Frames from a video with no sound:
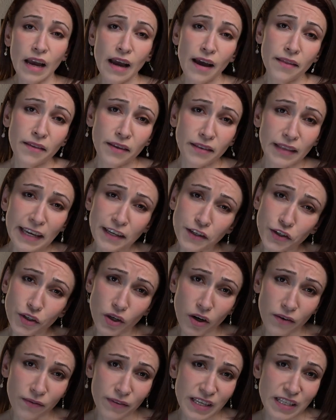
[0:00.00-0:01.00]
the danger
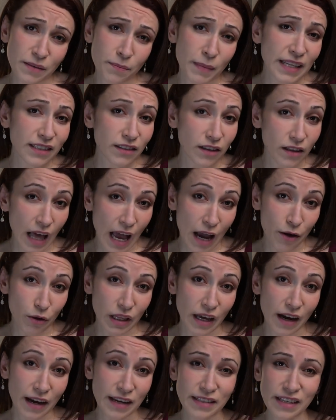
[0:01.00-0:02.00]
of these mental
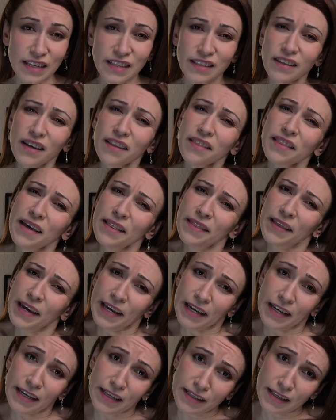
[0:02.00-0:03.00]
outlines is not that they
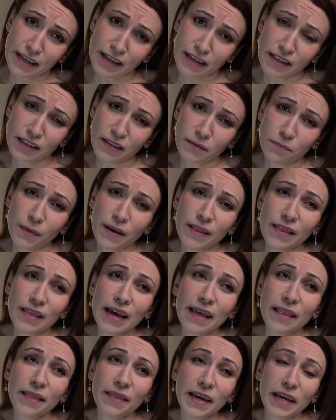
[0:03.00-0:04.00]
exist, but
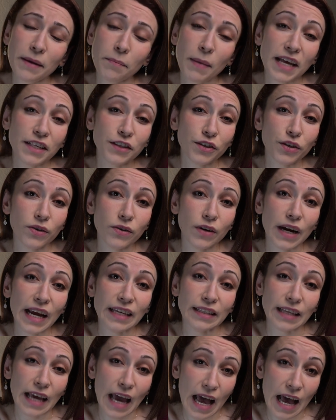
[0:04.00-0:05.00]
that they masquerade
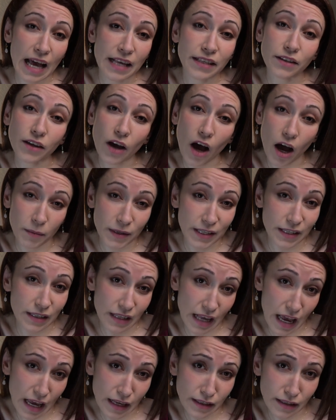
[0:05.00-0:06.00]
as common
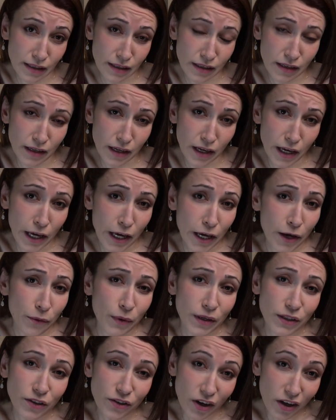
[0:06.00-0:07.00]
sense. We
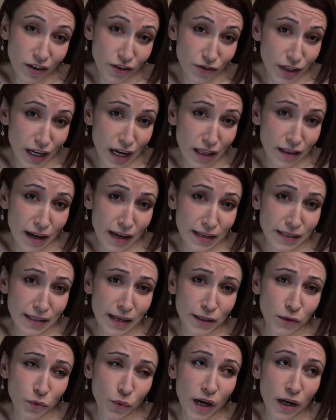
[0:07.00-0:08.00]
do not realize
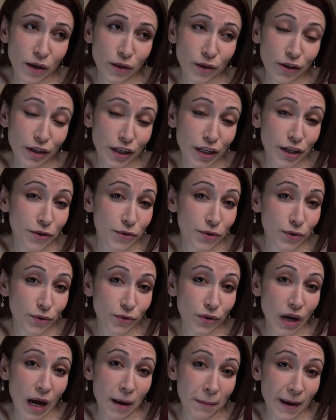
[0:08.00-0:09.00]
that we are looking through
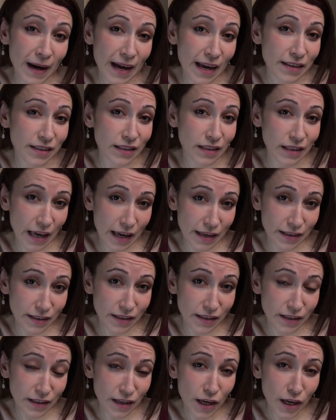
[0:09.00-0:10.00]
a biased lens.